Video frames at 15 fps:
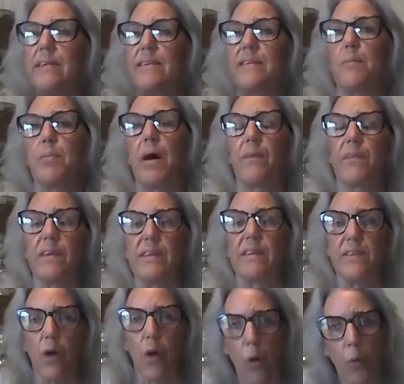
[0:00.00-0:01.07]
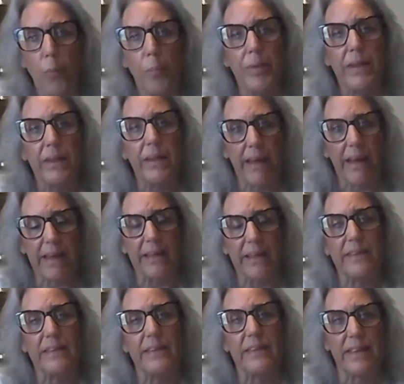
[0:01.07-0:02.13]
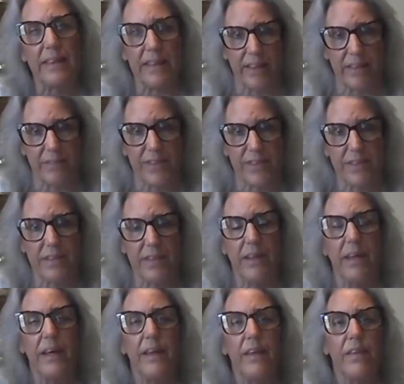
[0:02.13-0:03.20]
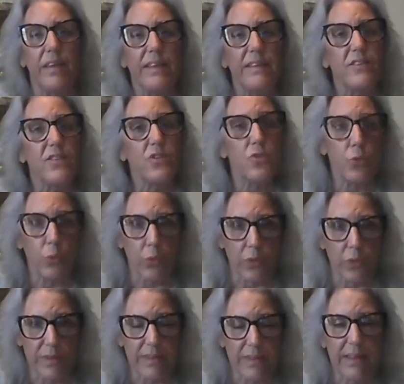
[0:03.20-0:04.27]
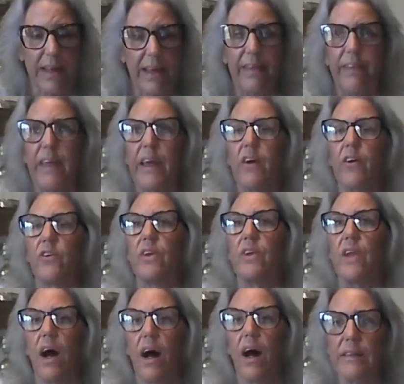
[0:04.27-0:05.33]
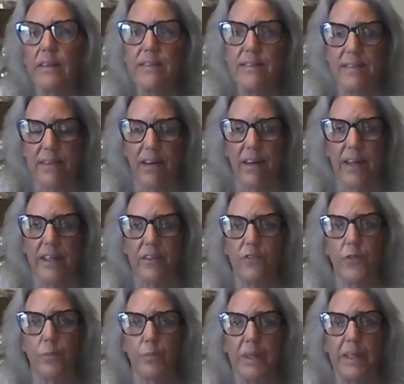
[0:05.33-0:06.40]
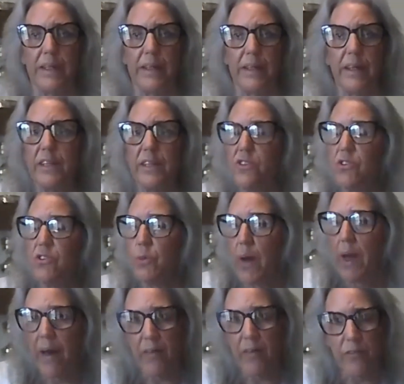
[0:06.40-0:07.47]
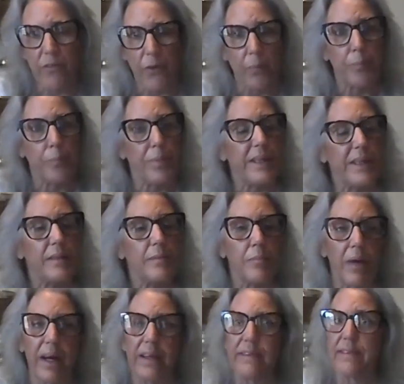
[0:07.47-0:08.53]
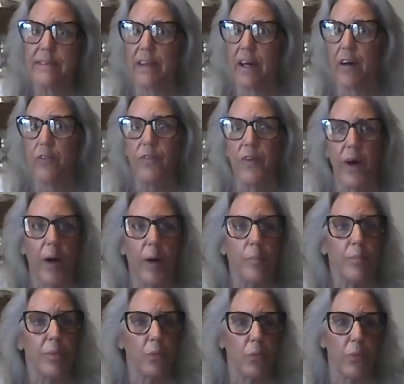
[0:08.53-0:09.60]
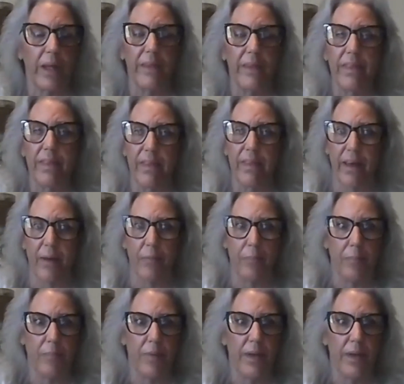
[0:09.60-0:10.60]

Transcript: It's about these open handed gifts, these tools, and they are not designed for me to ever beat myself up with them.